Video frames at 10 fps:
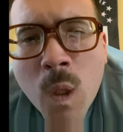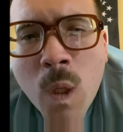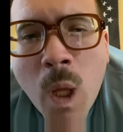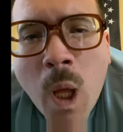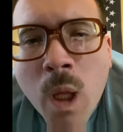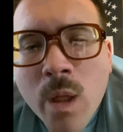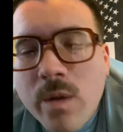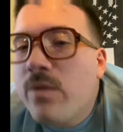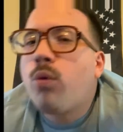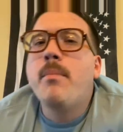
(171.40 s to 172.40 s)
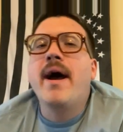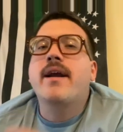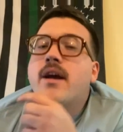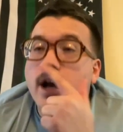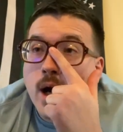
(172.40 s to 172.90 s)
Hey. So we're
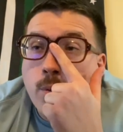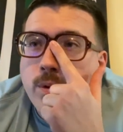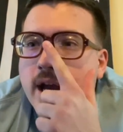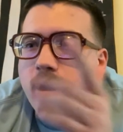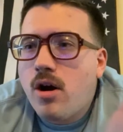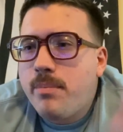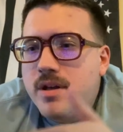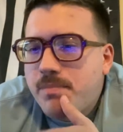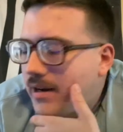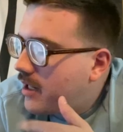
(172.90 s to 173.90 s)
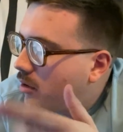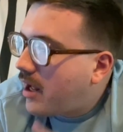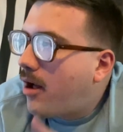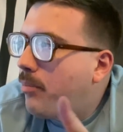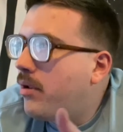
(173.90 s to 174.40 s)
back. Um, we got it all pieced back together,
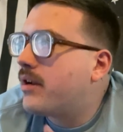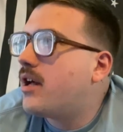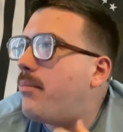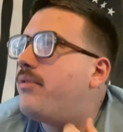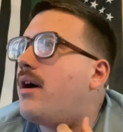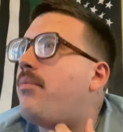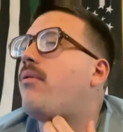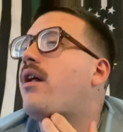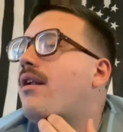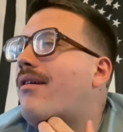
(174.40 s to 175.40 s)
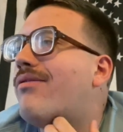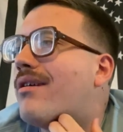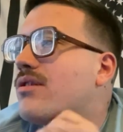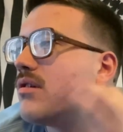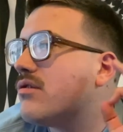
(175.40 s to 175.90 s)
got all plugged up, it's up and running,
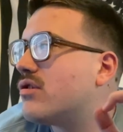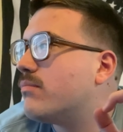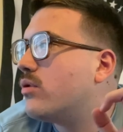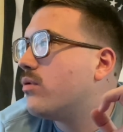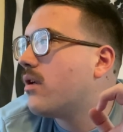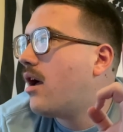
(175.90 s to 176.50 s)
everything's smooth.